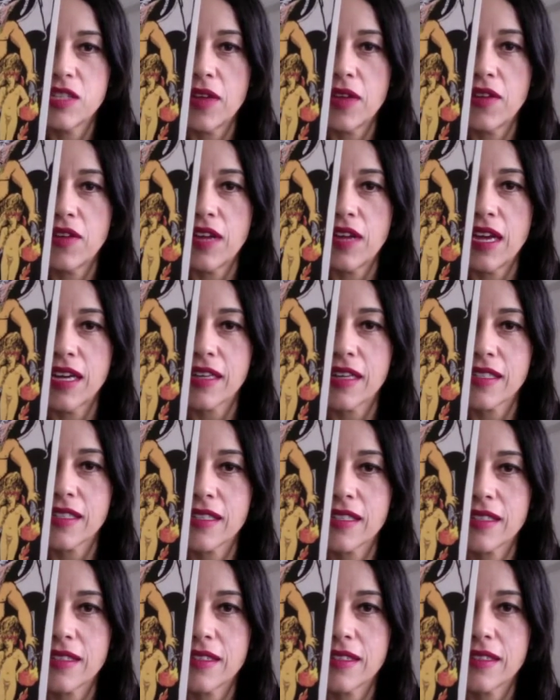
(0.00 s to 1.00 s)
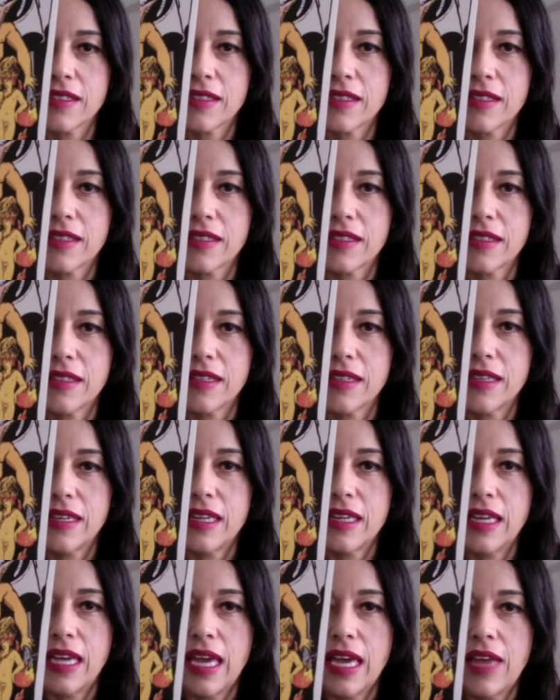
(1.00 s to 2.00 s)
their necks,
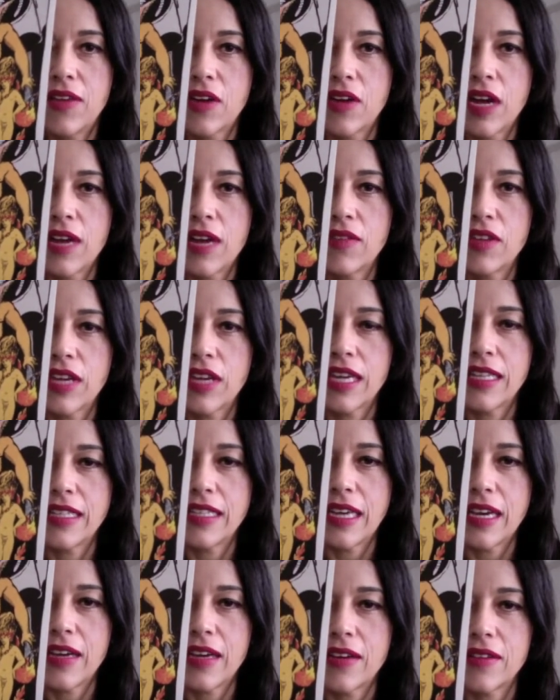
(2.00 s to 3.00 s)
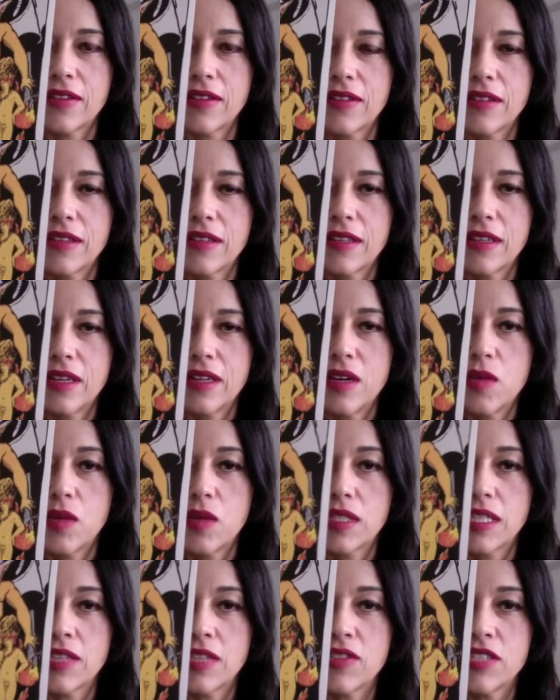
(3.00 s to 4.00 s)
and they're kind of looking down.
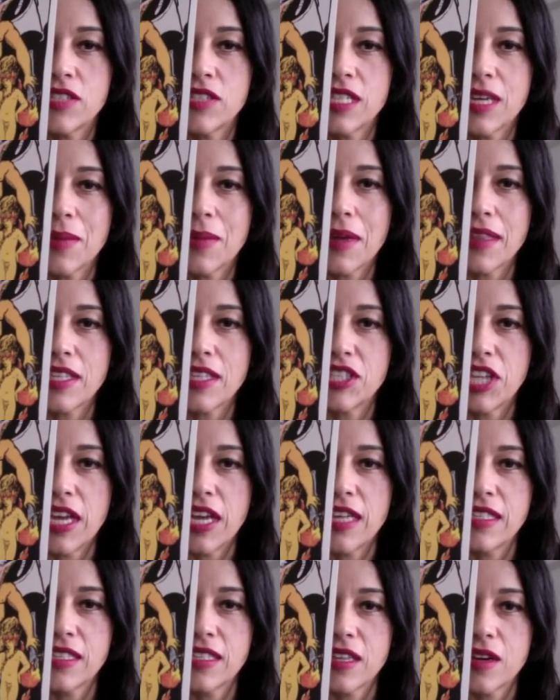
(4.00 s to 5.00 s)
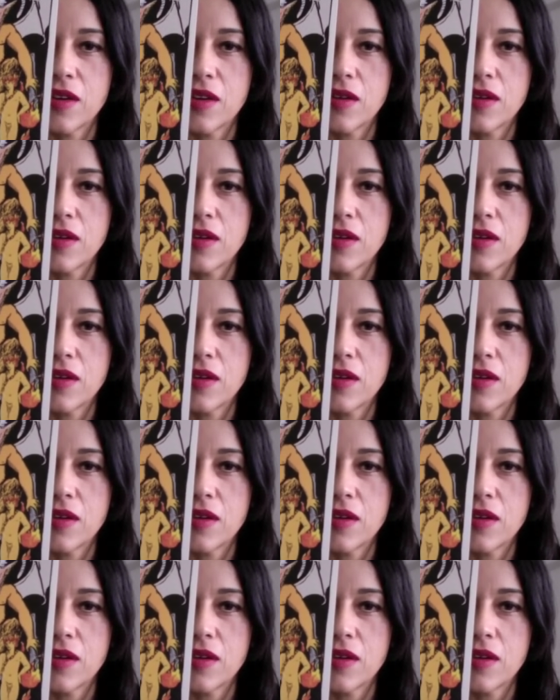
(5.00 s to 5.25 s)
What's interesting about the chains, though,